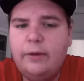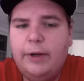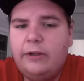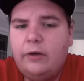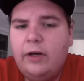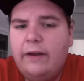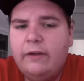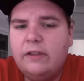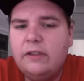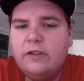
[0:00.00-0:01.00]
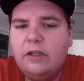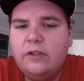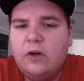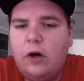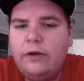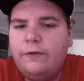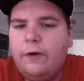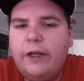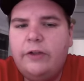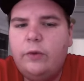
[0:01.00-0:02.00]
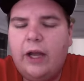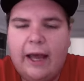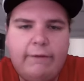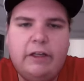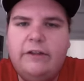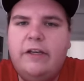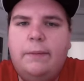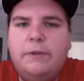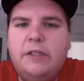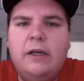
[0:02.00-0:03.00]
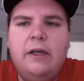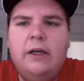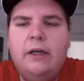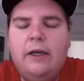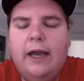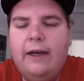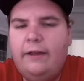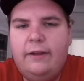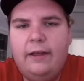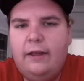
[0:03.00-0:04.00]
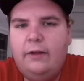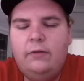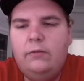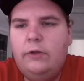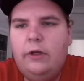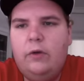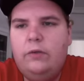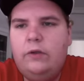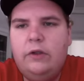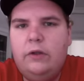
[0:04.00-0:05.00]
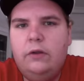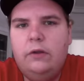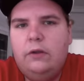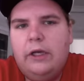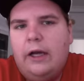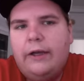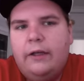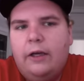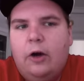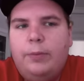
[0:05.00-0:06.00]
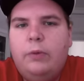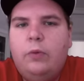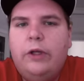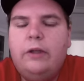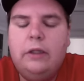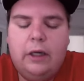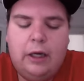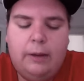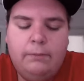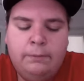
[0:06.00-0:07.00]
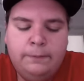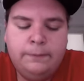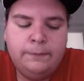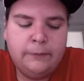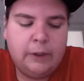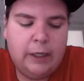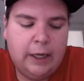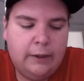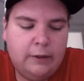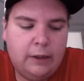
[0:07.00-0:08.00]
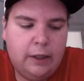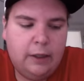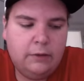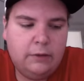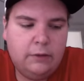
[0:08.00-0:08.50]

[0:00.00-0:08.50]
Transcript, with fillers: about the cravings. It's it's hard to fight. Do I have any tips? anything you know to that I can help him with. Um, and uh,